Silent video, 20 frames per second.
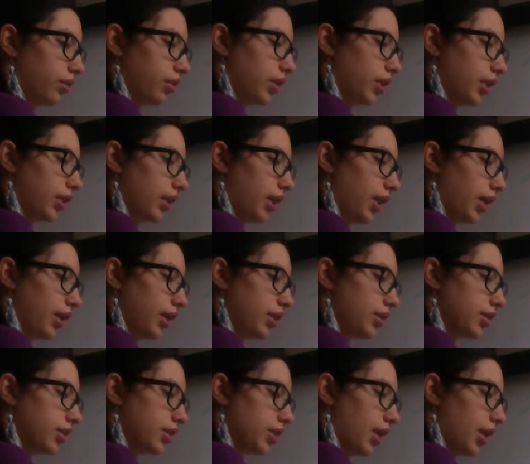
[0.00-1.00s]
delta
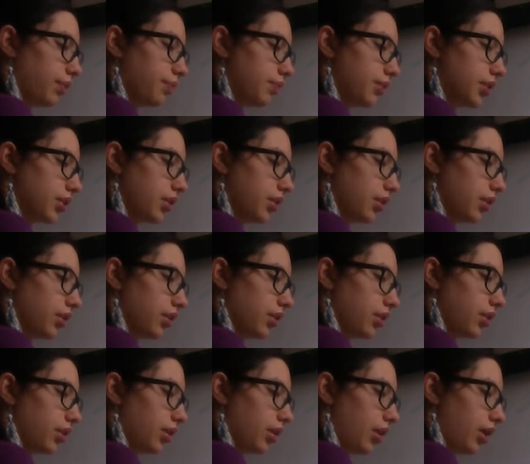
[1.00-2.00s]
x times
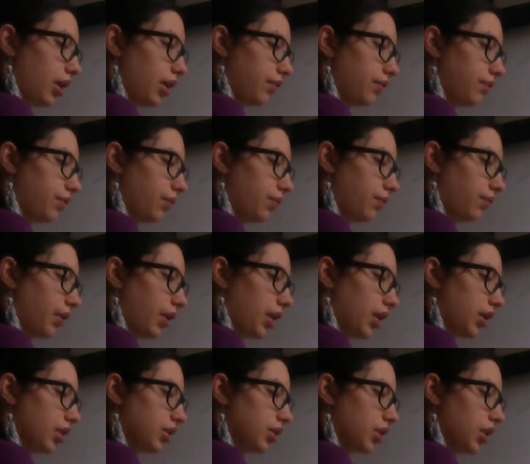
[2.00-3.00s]
f of
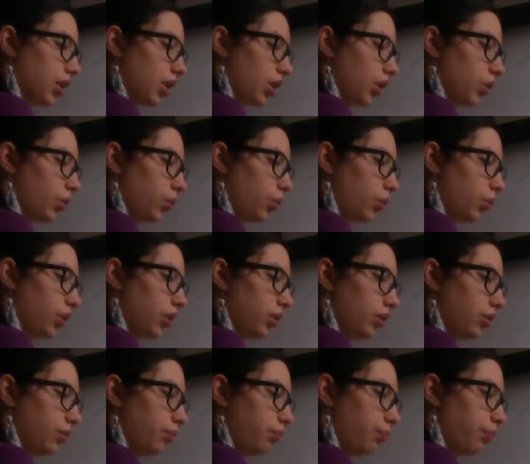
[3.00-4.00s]
x3
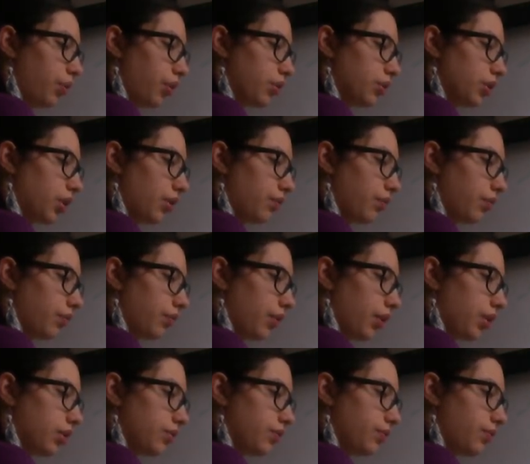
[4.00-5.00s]
plus f of
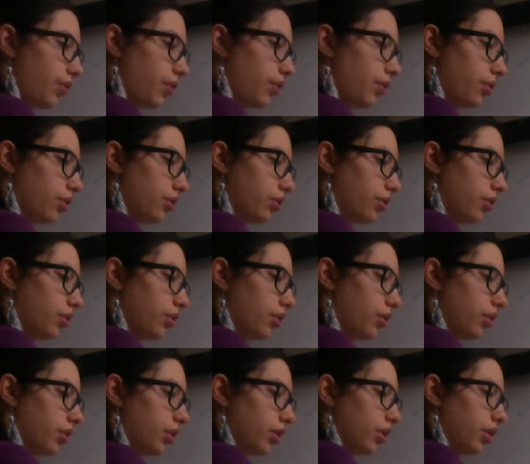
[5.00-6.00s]
x4,
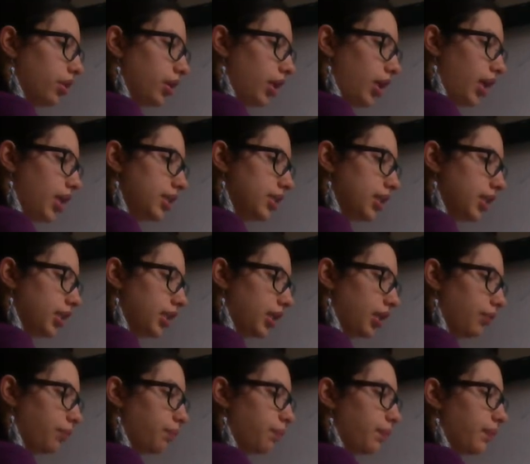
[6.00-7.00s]
etc.
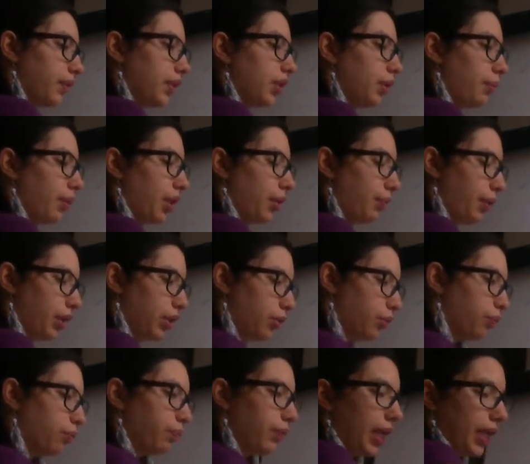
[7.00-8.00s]
divided by 2,
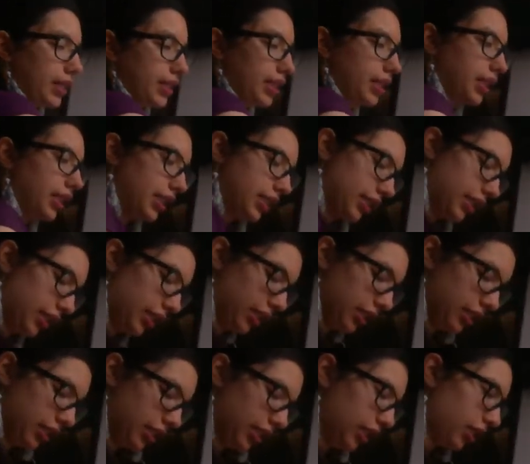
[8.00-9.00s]
etc, etc,
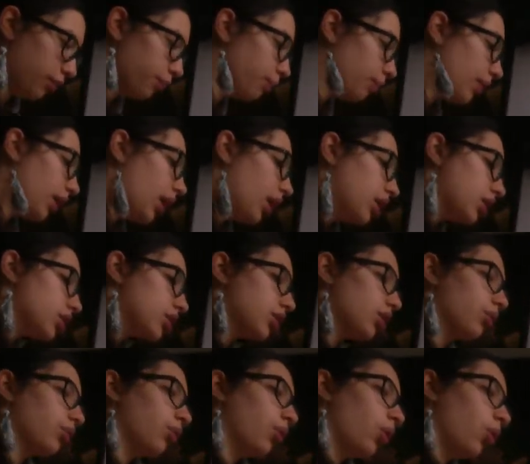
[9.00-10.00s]
etc.
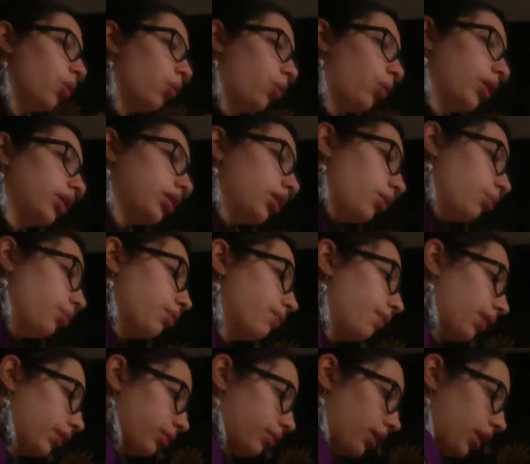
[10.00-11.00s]
So what can we
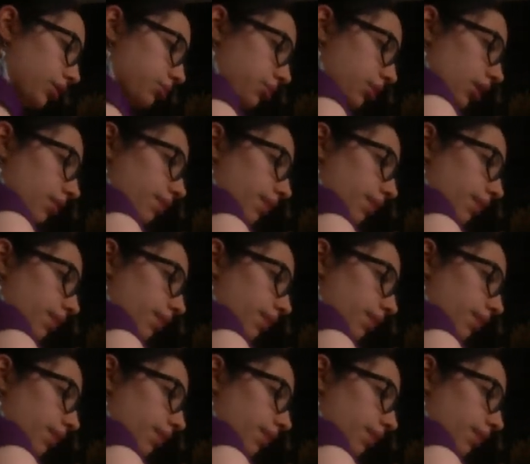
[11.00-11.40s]
factorize? We can